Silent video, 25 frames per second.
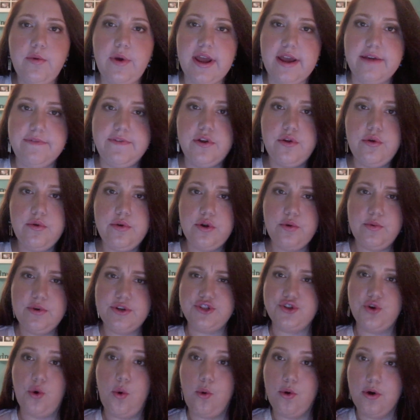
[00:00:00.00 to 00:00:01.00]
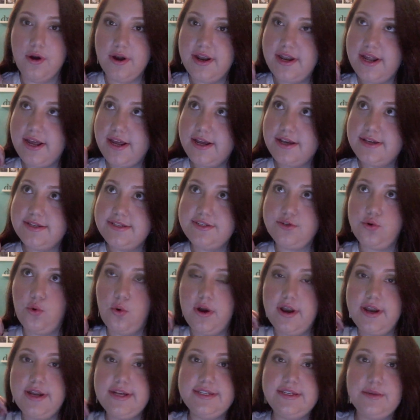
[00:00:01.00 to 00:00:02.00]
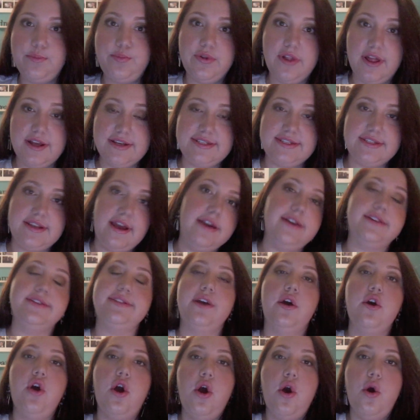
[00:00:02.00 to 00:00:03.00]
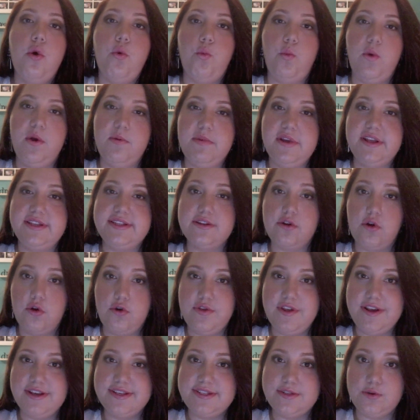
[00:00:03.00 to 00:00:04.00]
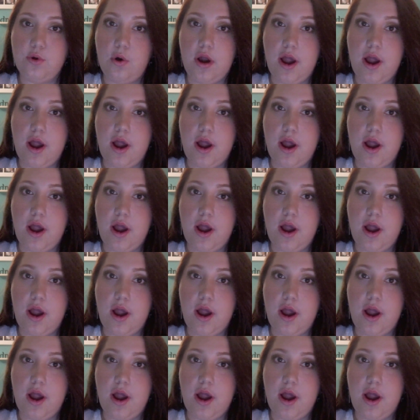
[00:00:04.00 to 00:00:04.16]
way, if you don't know what Torrid is a plus size women's clothing store.